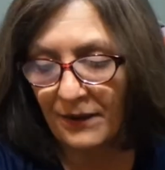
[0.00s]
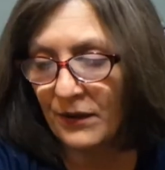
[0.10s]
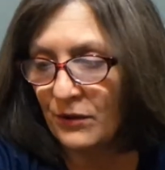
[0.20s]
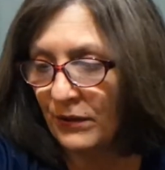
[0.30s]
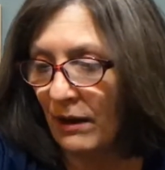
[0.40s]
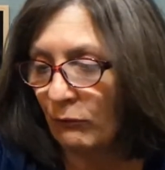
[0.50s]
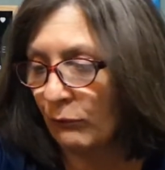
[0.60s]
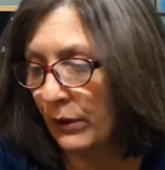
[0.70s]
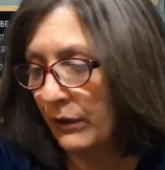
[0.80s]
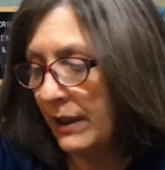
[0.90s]
I think you get
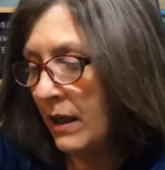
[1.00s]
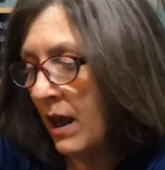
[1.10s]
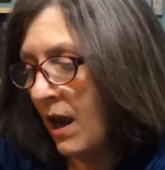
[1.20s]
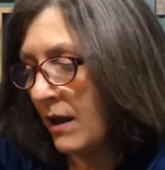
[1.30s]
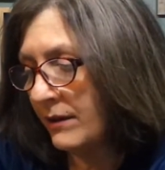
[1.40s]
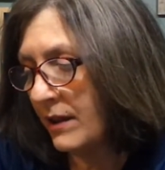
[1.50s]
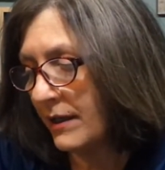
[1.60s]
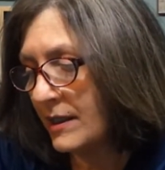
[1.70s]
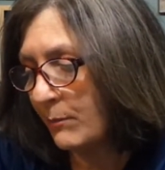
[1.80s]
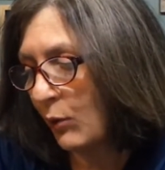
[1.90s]
really
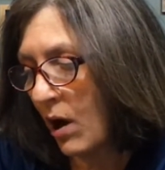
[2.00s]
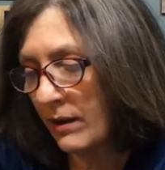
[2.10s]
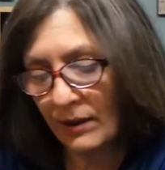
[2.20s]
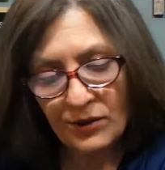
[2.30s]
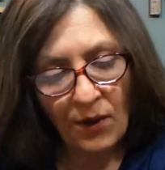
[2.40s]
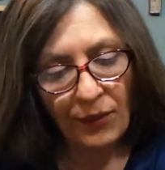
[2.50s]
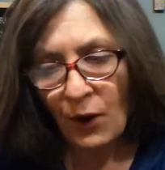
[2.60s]
nice products.